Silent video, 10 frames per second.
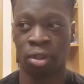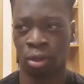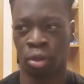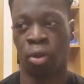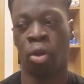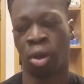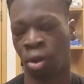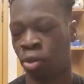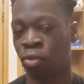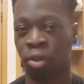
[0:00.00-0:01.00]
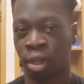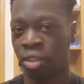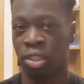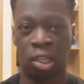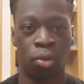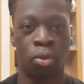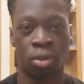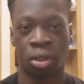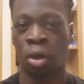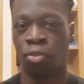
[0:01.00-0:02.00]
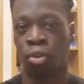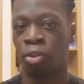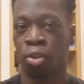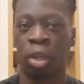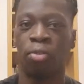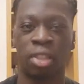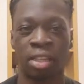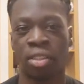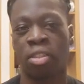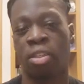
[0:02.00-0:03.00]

You know, Oxford don't do natural sciences,